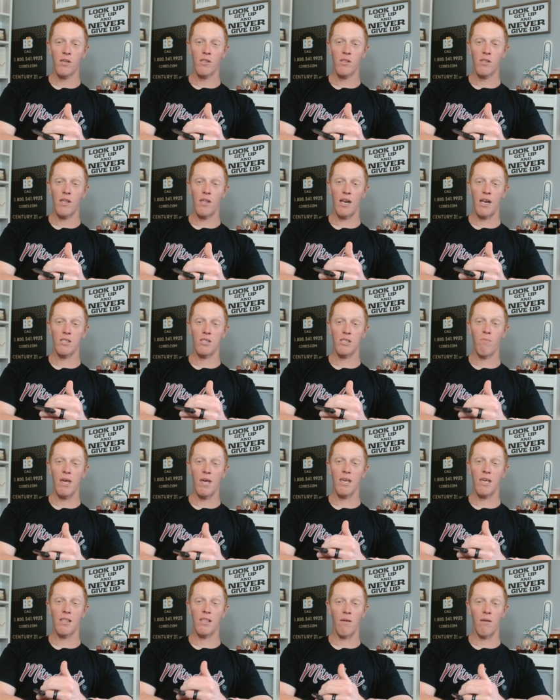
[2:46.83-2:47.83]
that is
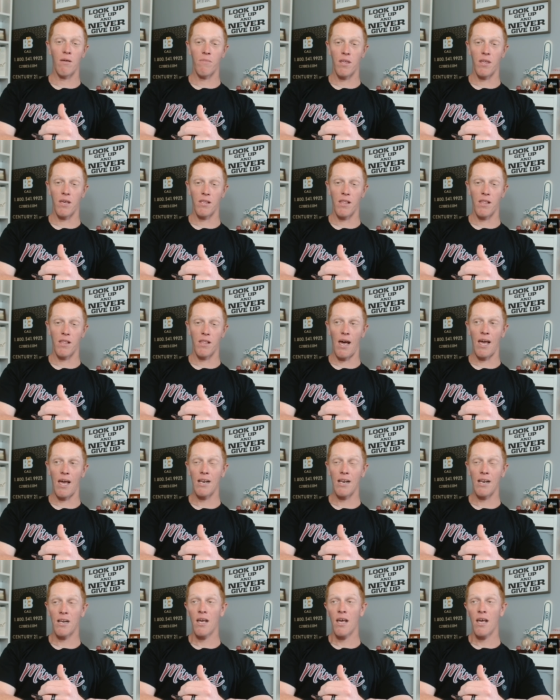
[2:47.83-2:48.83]
making them think that?
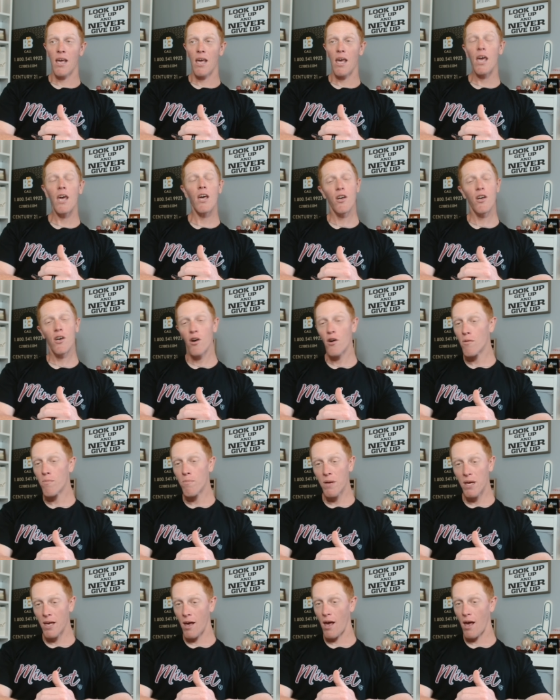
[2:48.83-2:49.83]
And it could
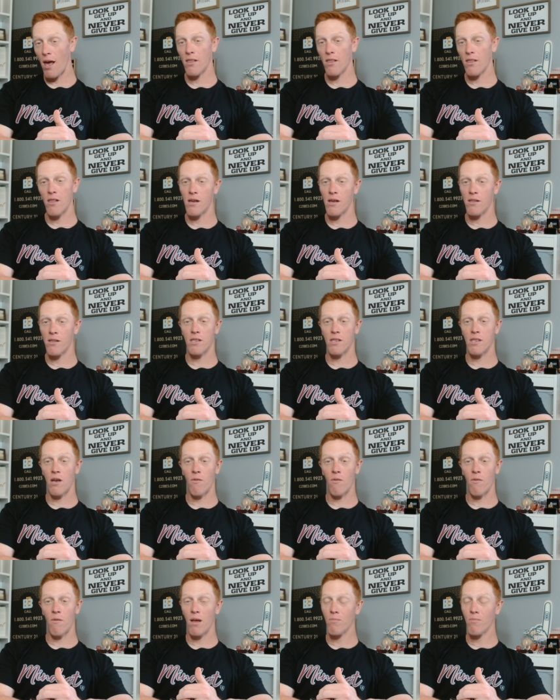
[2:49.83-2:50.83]
be a headline that they
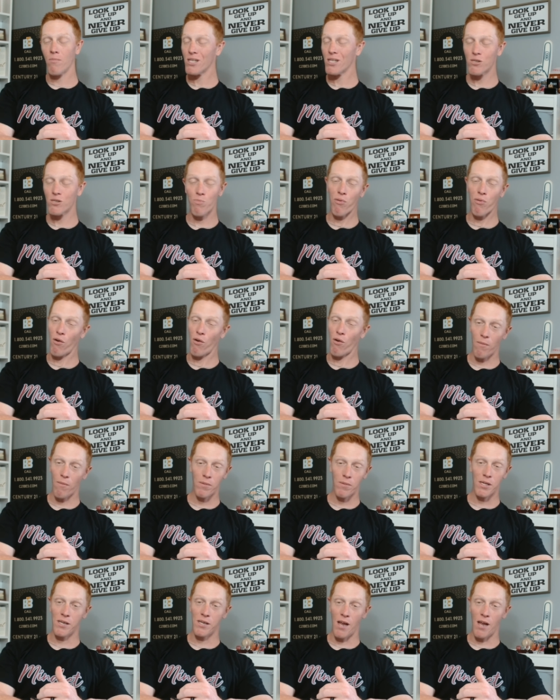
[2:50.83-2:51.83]
read, but it's
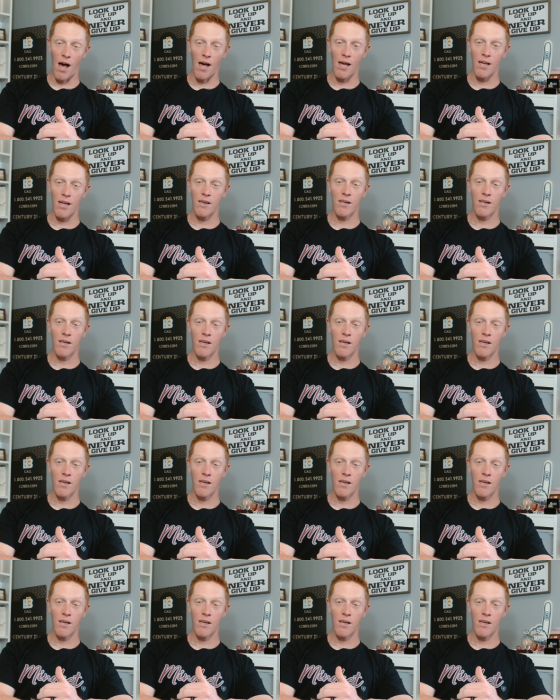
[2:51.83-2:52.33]
probably not.